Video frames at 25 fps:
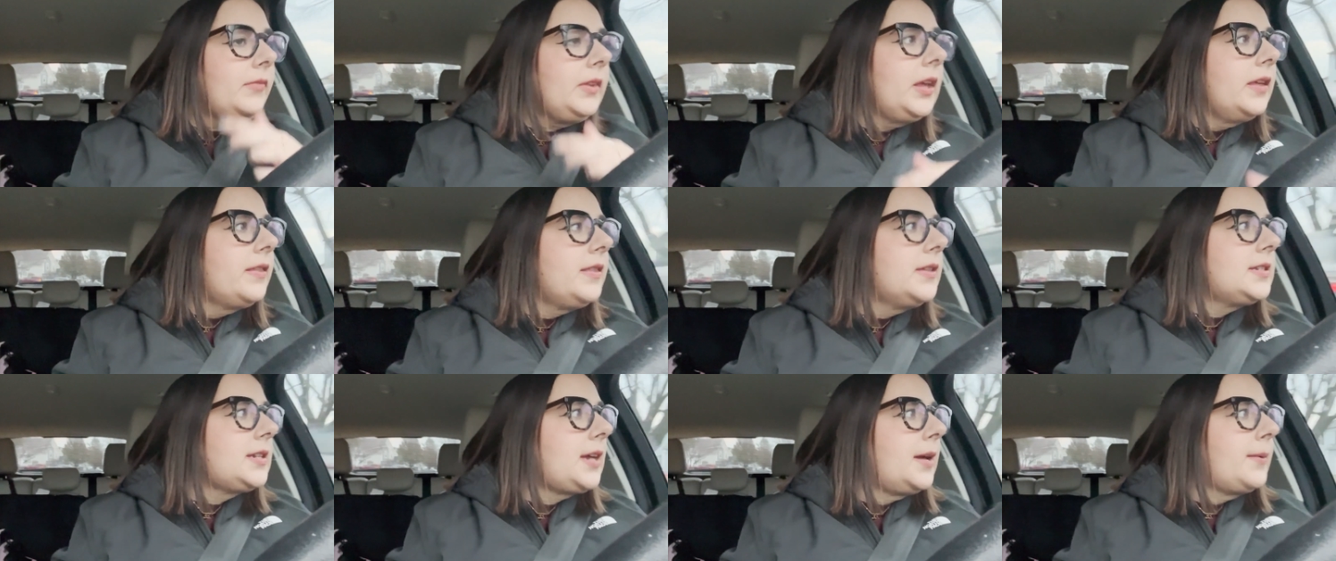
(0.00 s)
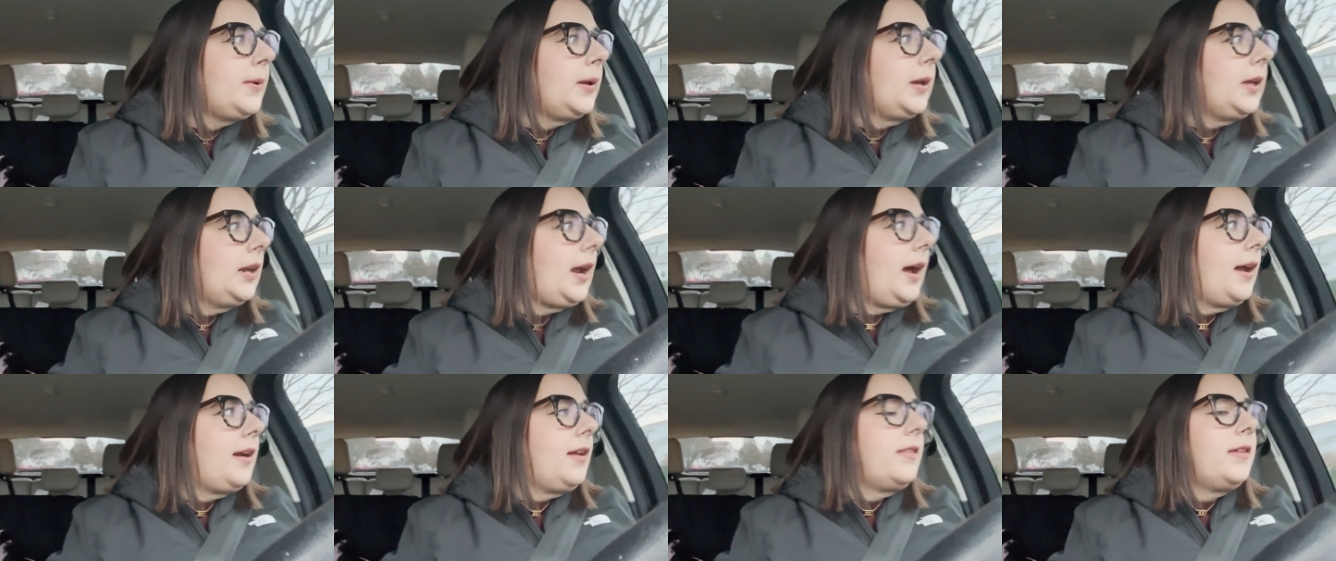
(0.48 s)
the time I
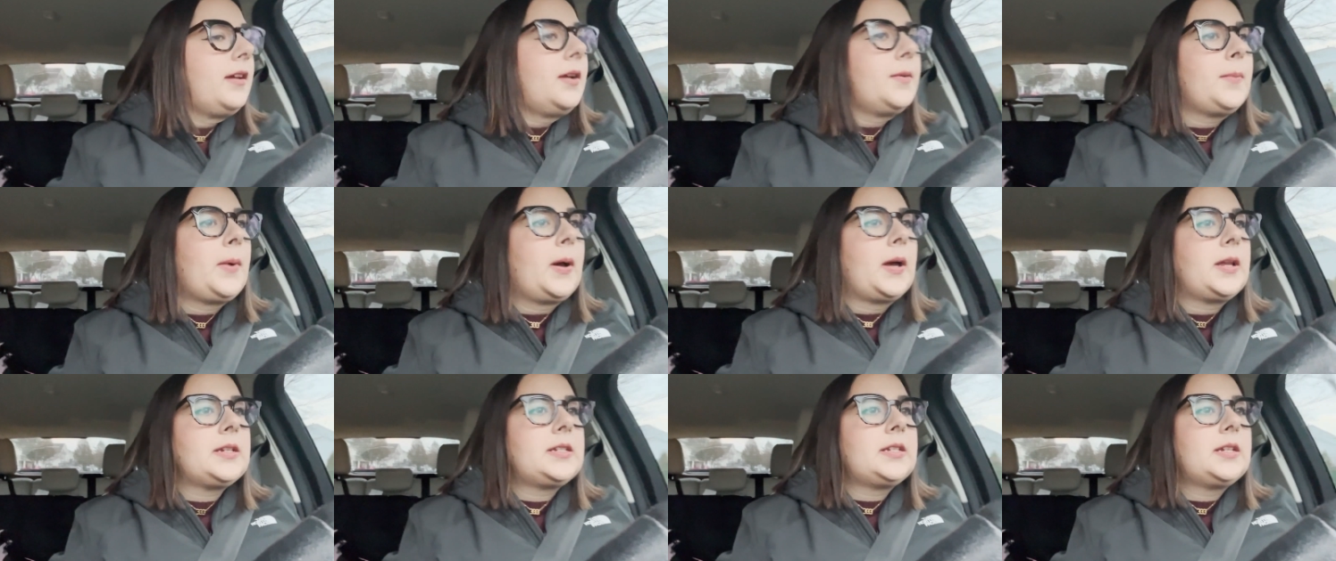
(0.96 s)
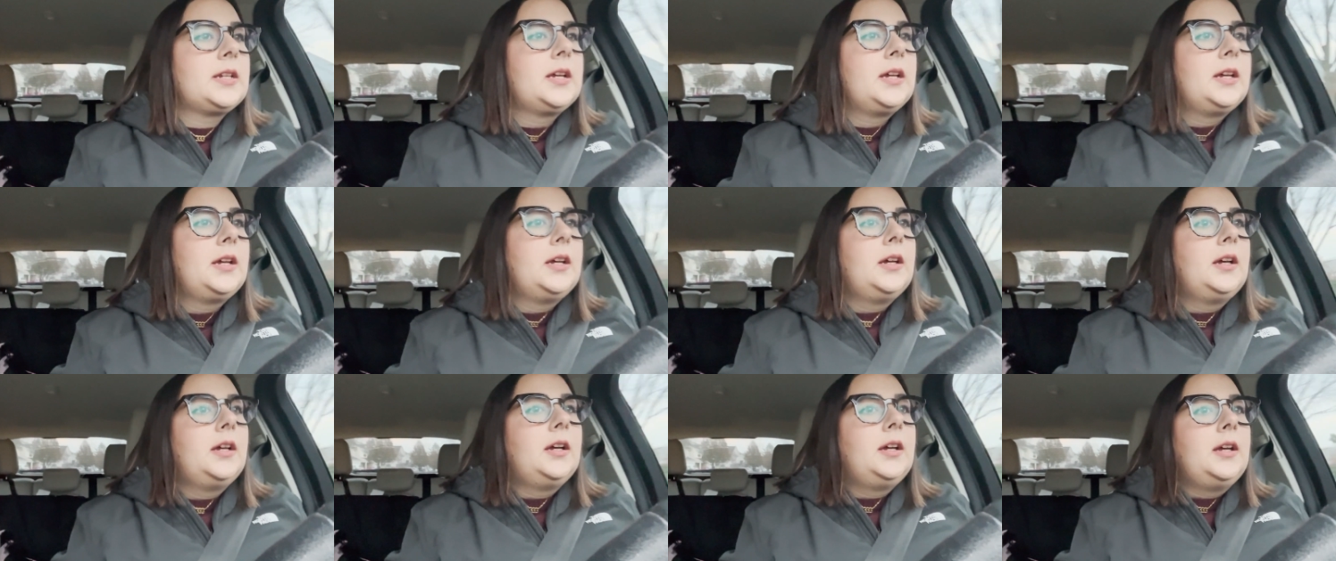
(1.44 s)
get out of there, but
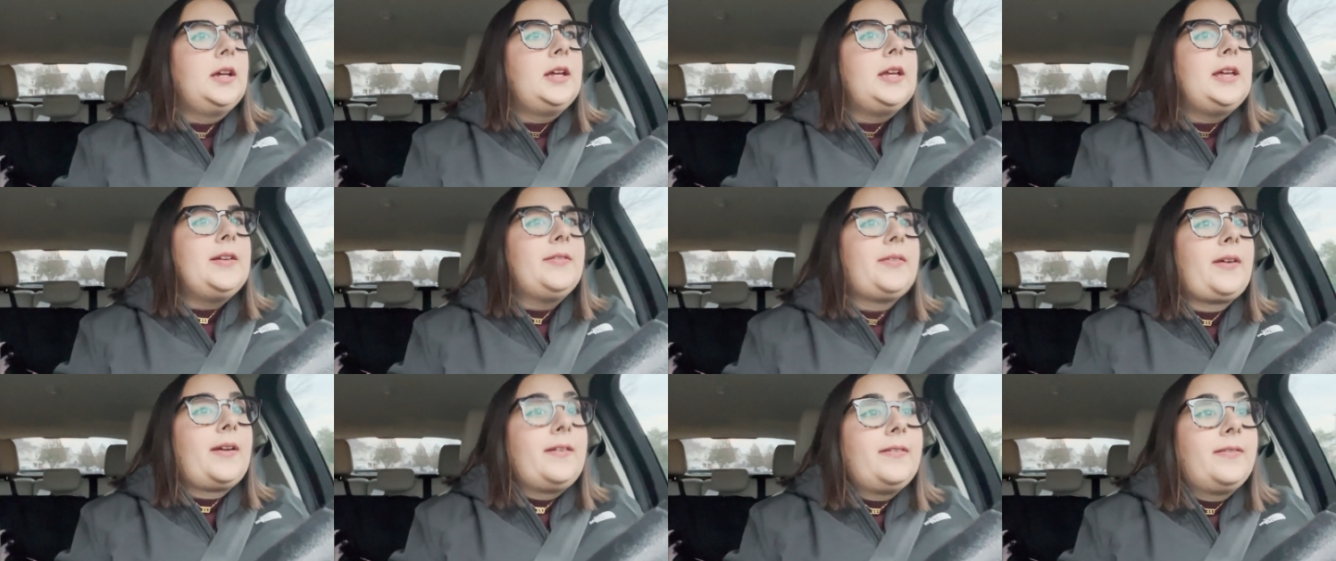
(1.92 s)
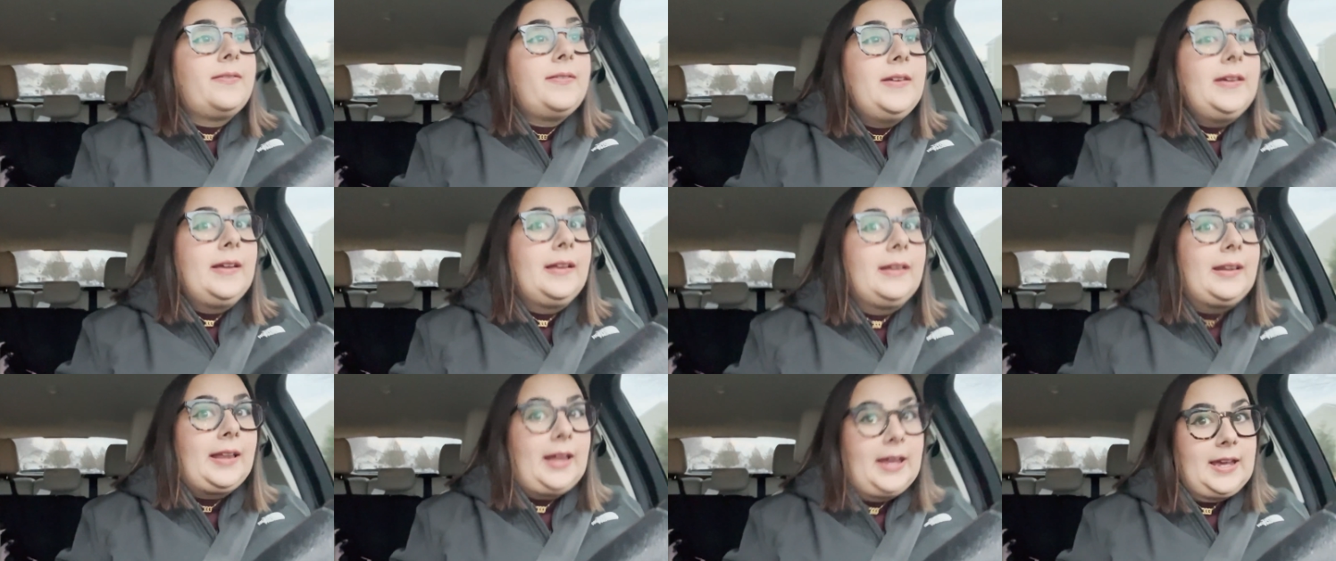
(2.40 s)
if I
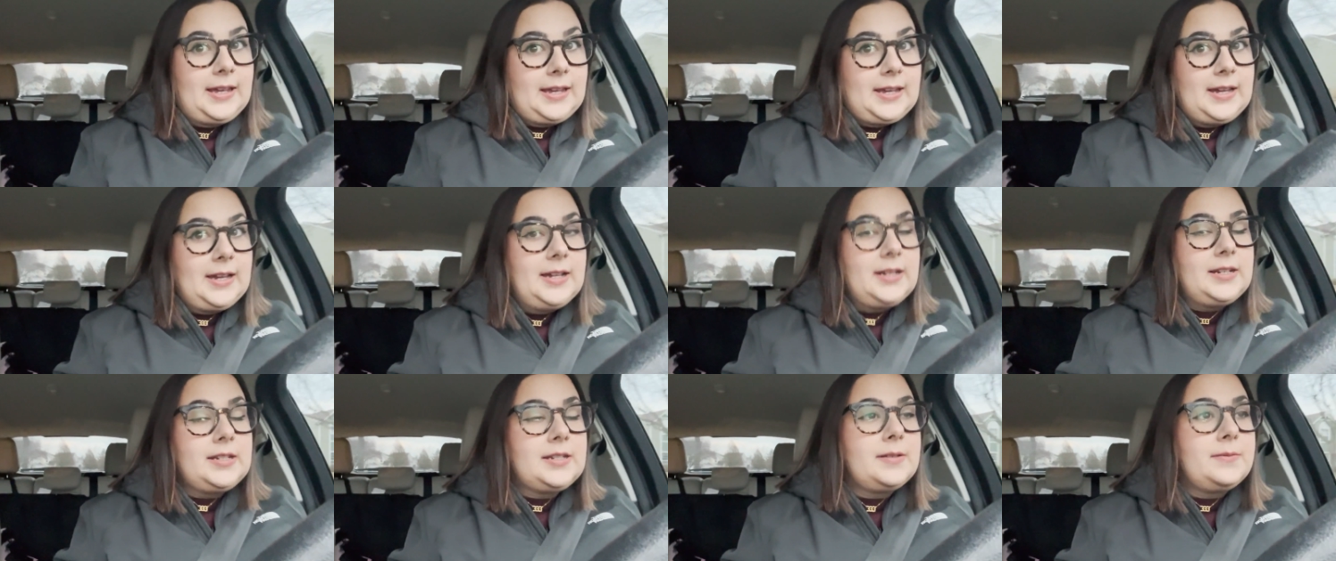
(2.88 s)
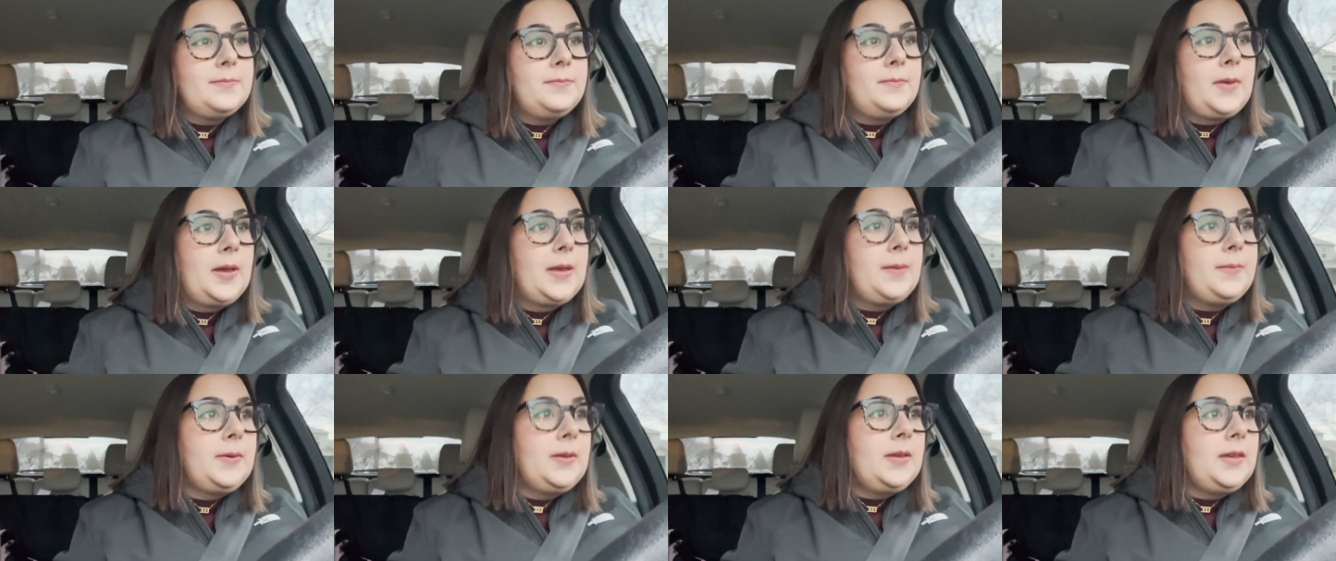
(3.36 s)
feel like it,
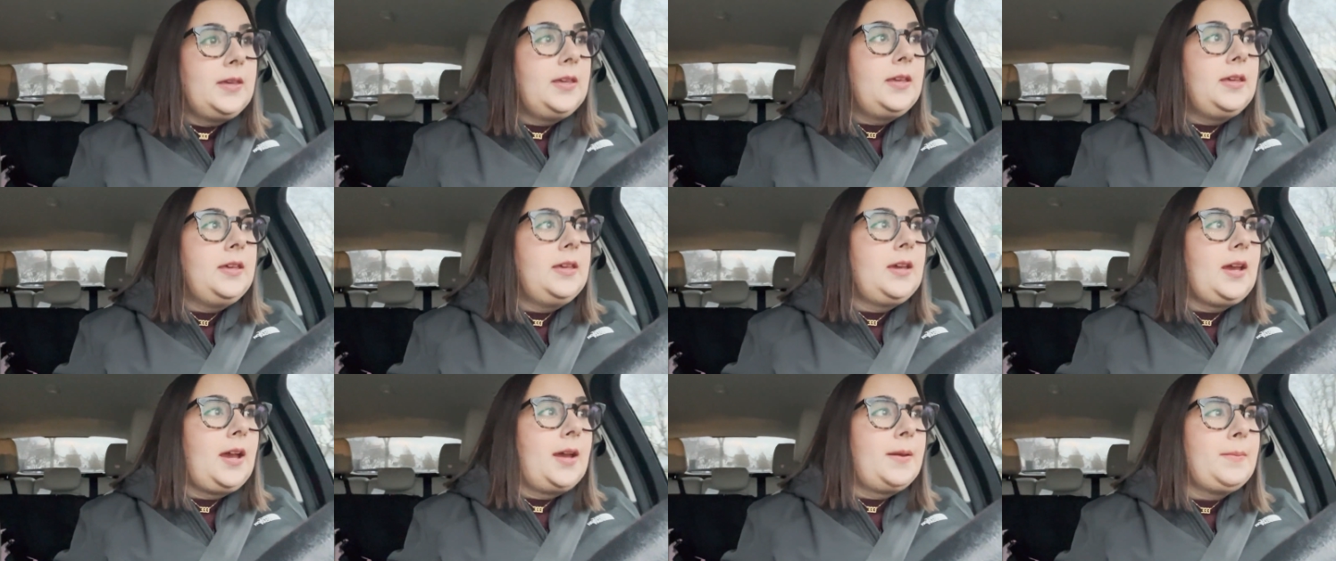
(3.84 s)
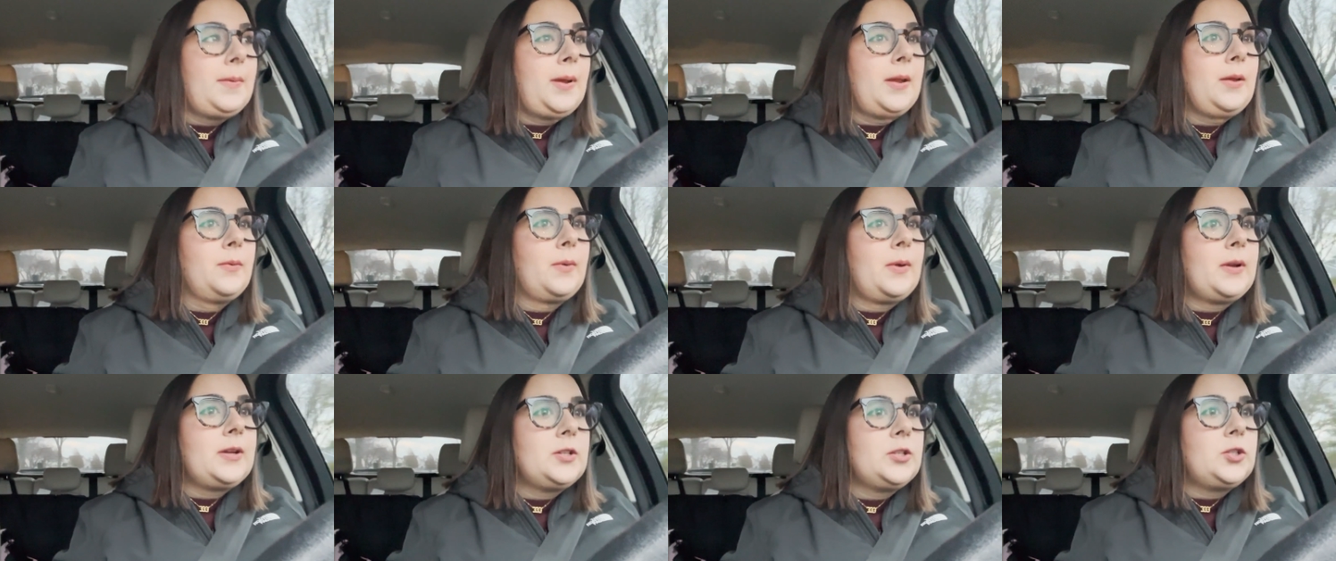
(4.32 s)
maybe I
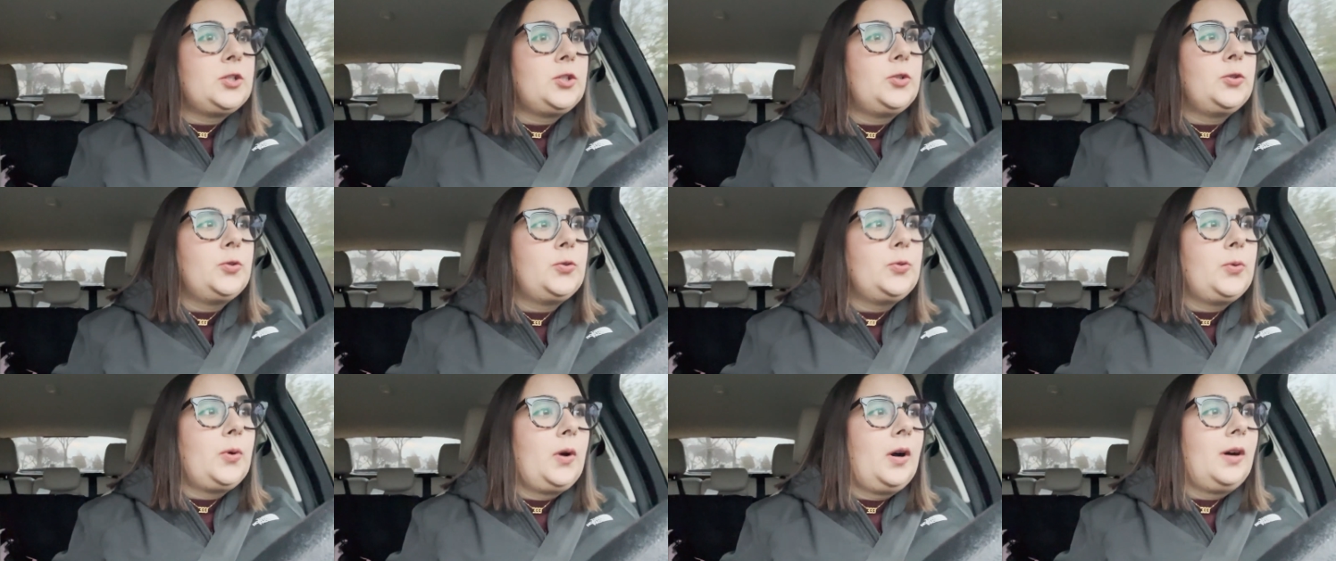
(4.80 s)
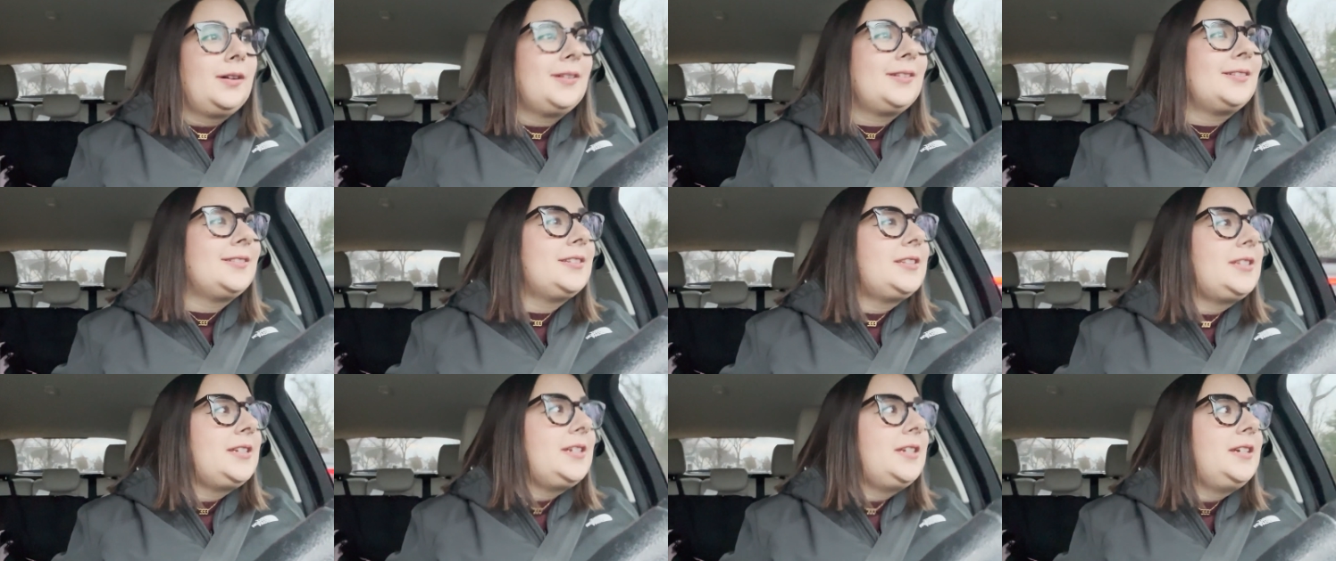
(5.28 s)
might run to
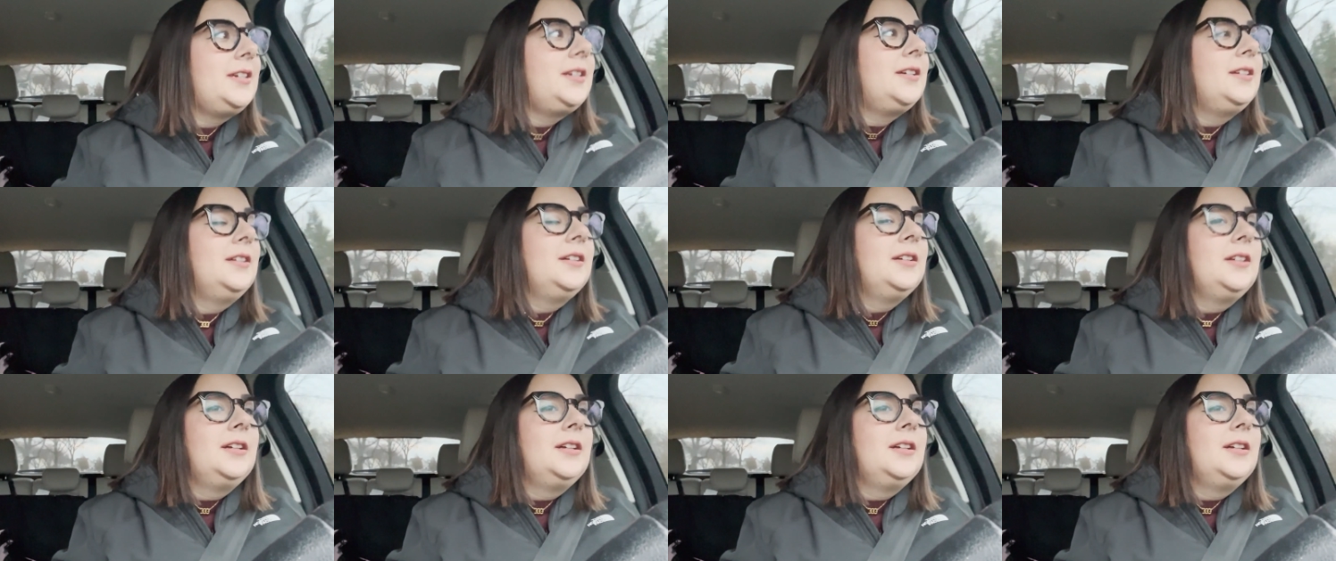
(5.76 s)
Aldi